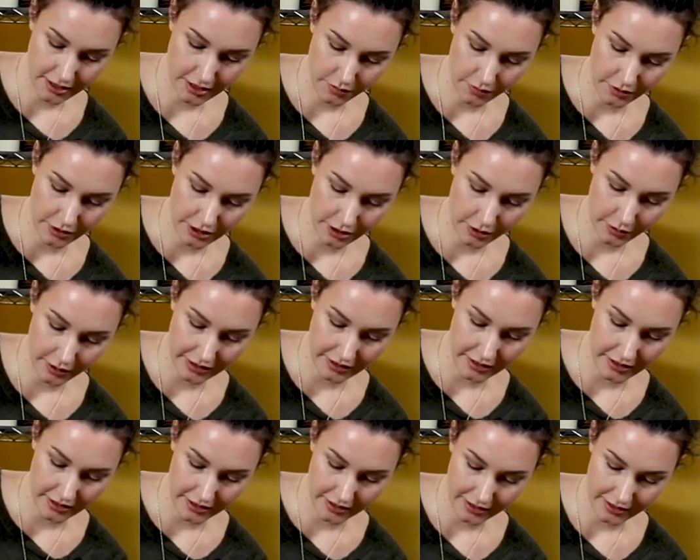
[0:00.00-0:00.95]
to see really
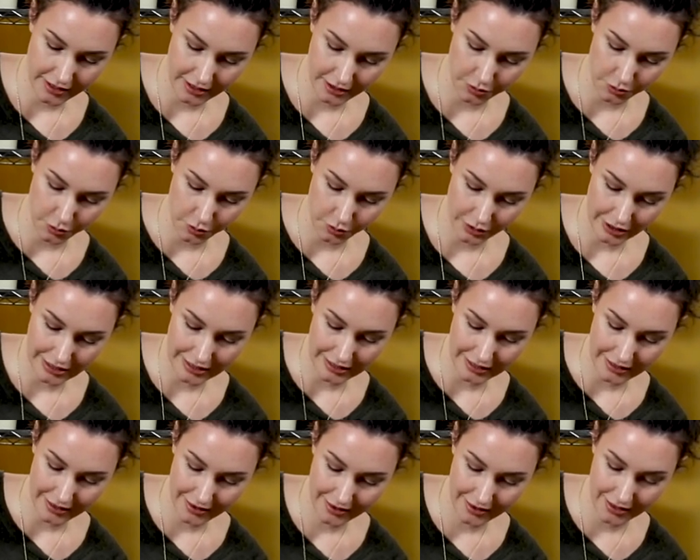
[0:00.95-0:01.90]
quickly this gets
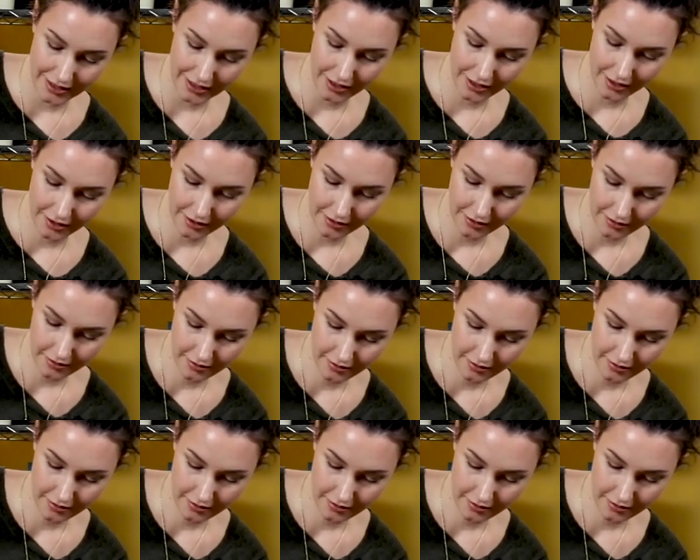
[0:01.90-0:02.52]
really thick.